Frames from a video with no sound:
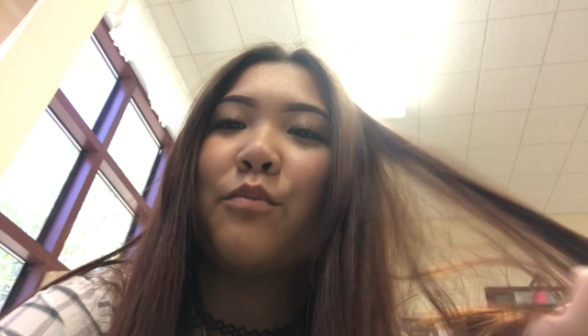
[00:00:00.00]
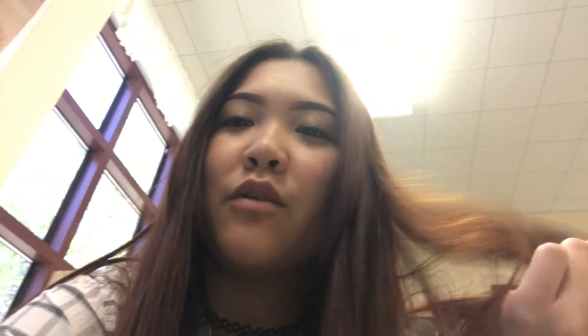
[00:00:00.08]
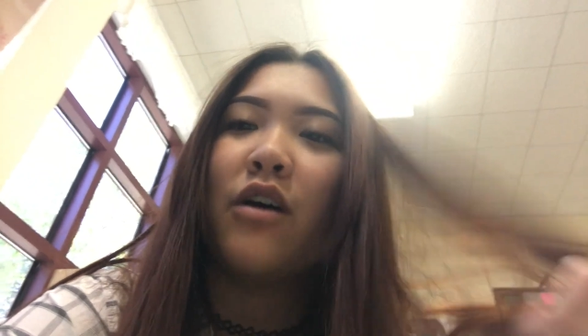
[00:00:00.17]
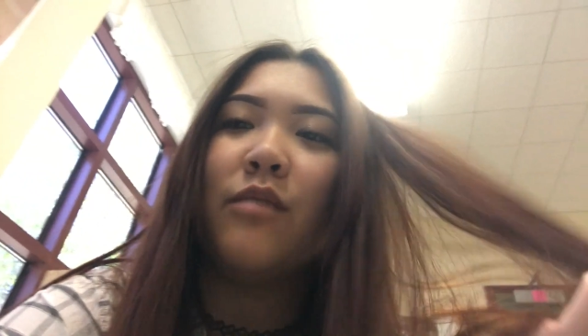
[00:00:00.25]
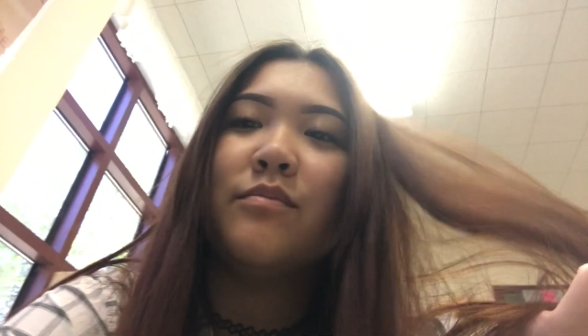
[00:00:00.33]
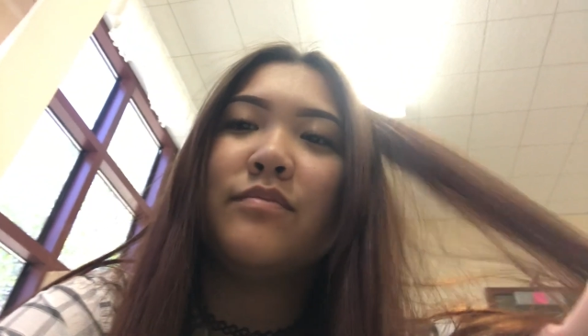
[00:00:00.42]

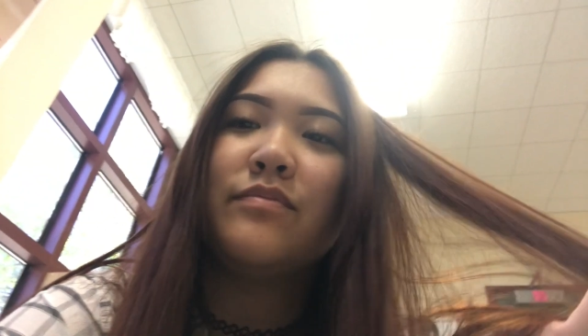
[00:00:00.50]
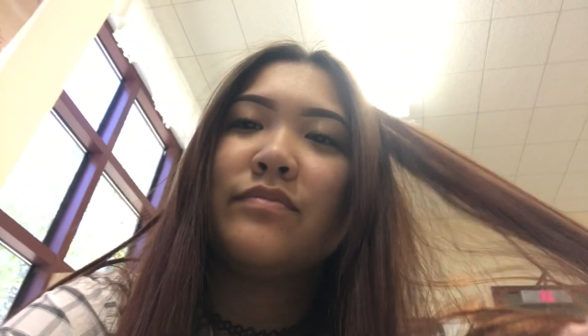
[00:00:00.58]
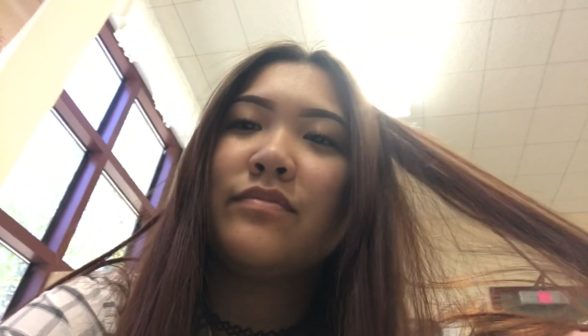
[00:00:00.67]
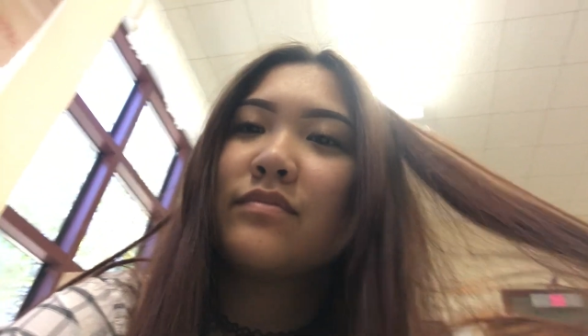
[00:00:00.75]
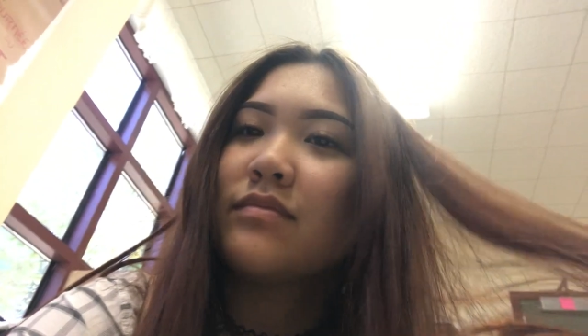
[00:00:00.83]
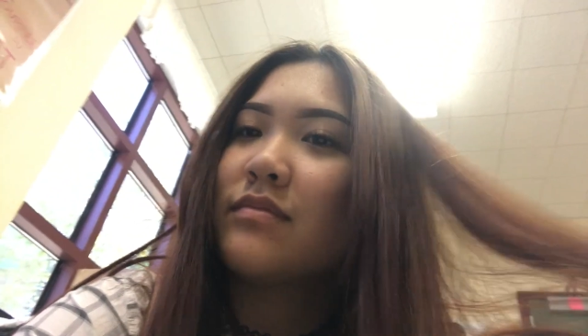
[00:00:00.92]
prom.
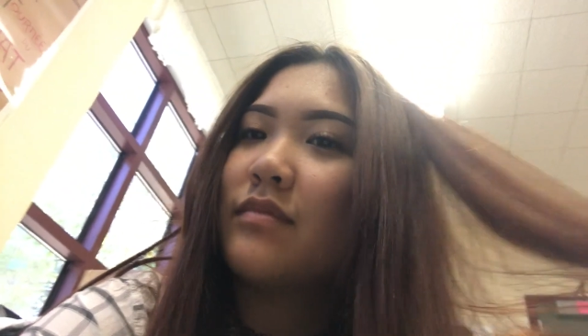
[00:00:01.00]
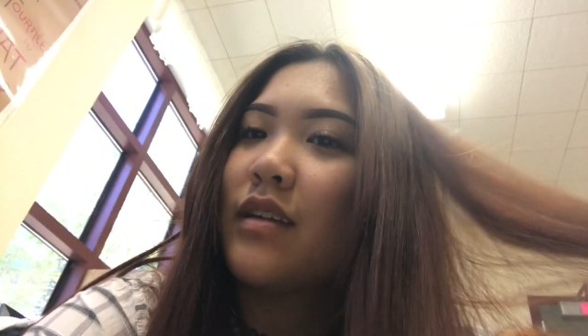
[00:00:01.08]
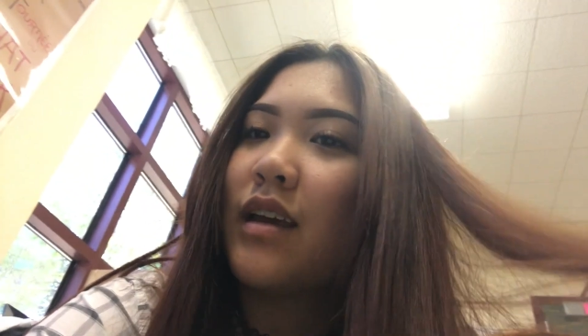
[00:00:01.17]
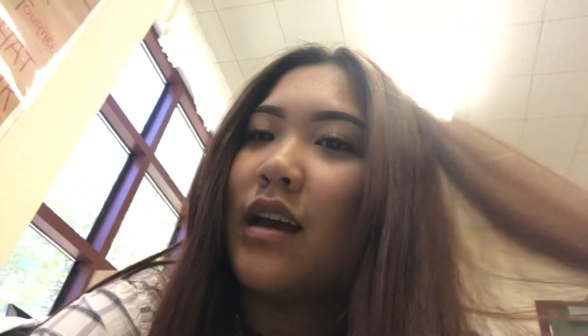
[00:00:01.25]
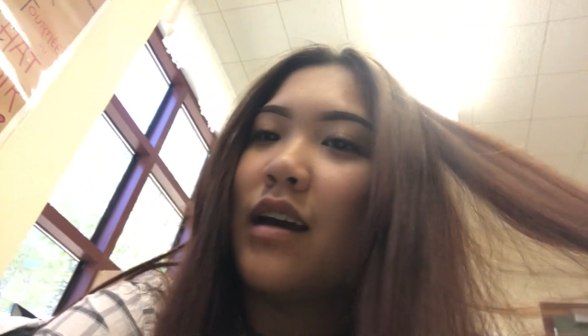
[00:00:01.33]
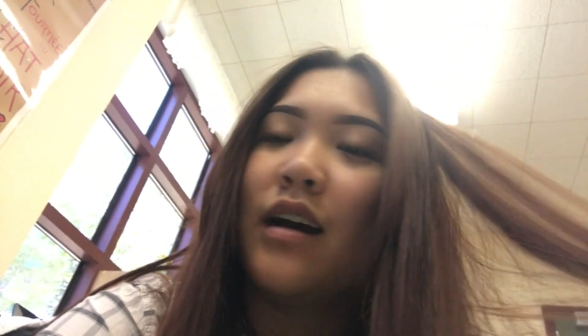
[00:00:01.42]

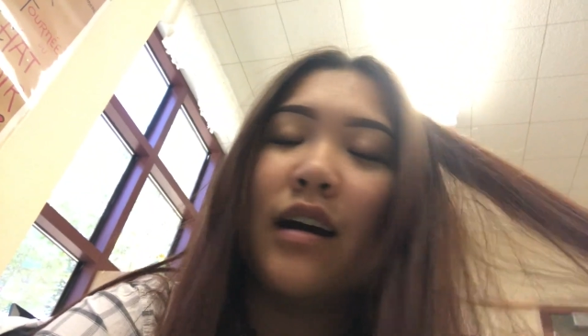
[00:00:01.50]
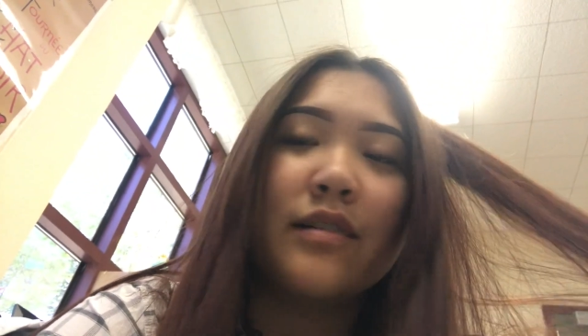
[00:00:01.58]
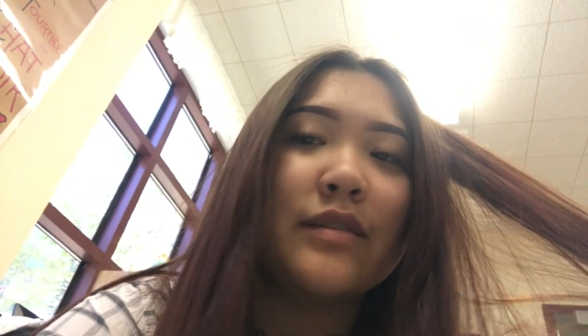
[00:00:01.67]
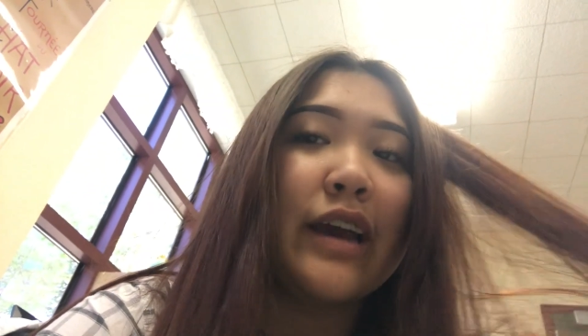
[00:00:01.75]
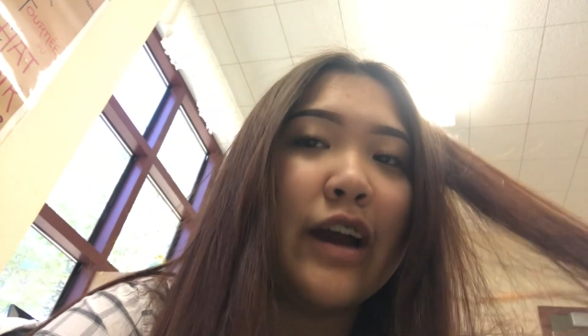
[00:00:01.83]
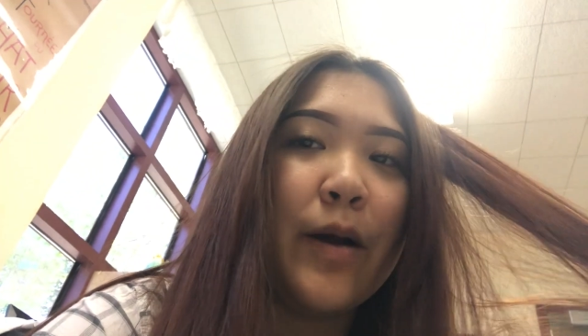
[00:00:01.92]

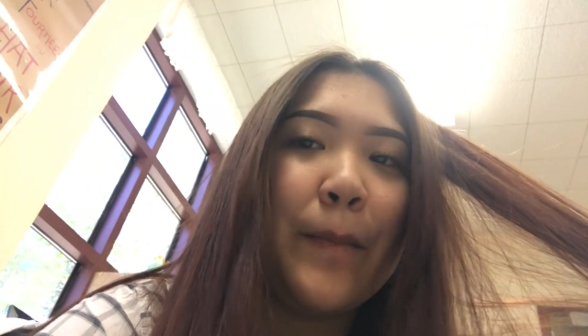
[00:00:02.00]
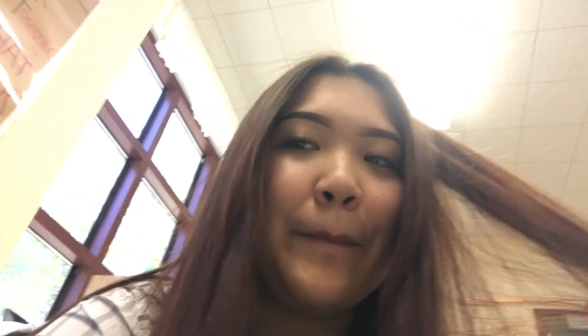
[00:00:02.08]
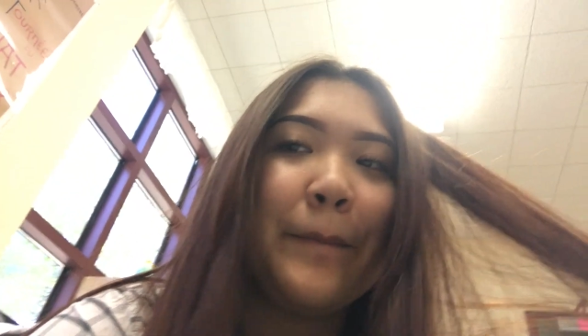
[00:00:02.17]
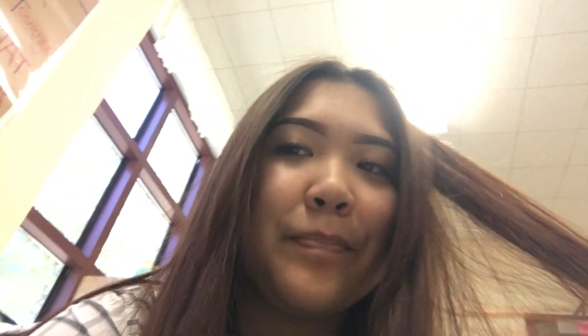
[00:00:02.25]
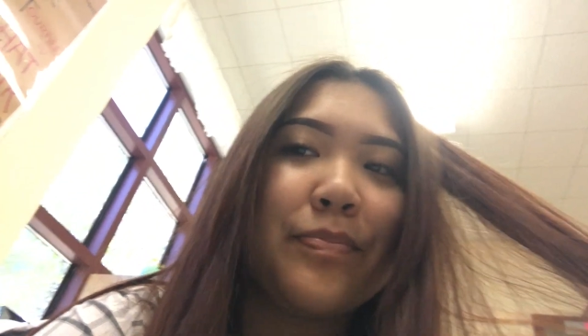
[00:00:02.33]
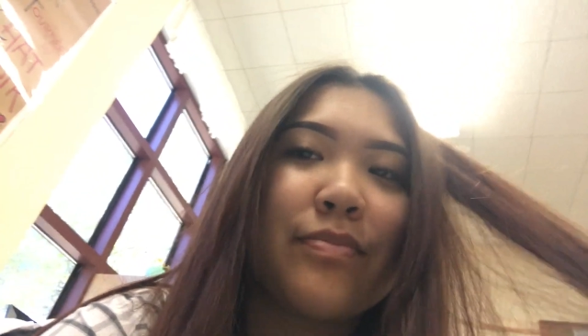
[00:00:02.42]
Yeah?
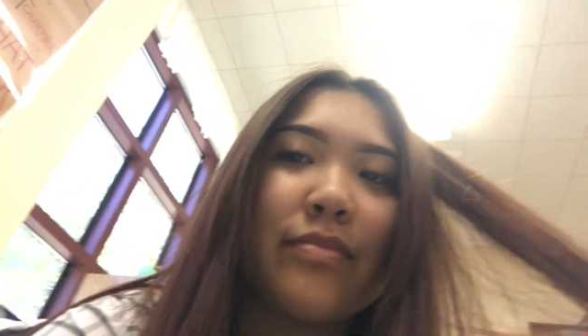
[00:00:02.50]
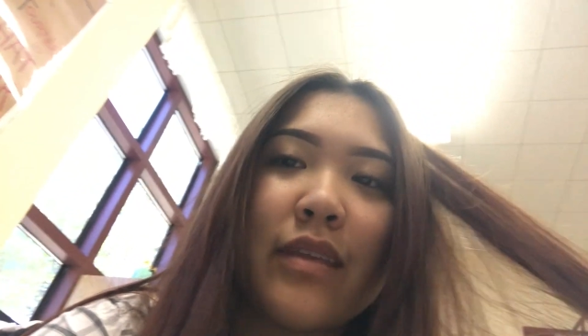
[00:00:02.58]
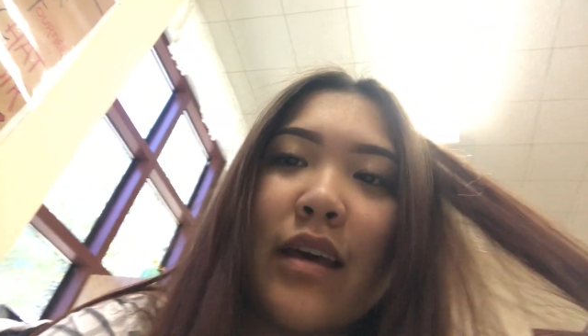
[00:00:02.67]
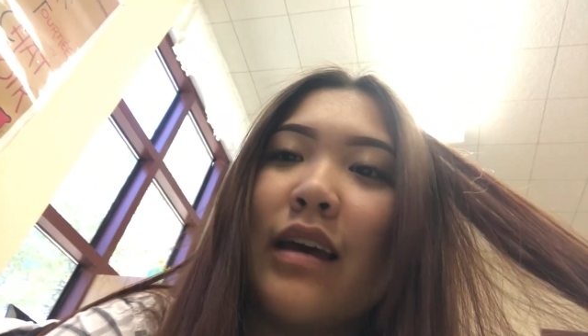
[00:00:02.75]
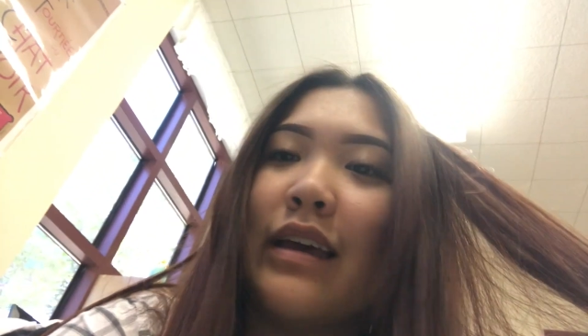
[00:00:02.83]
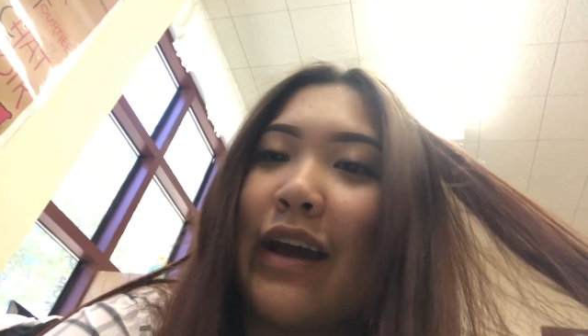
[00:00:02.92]

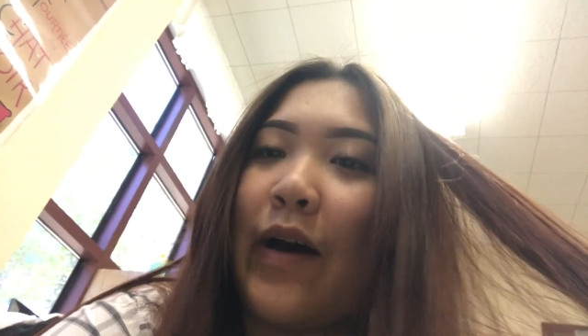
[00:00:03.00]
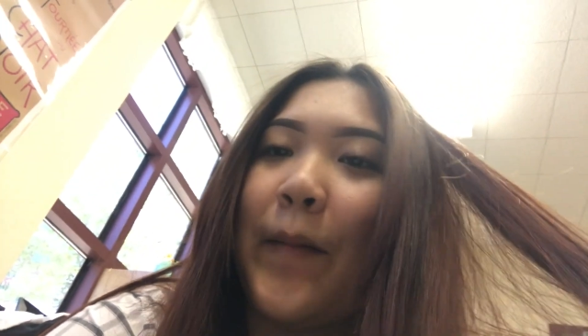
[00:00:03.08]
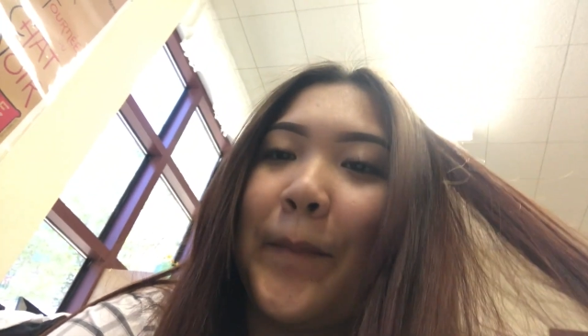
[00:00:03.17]
Yeah.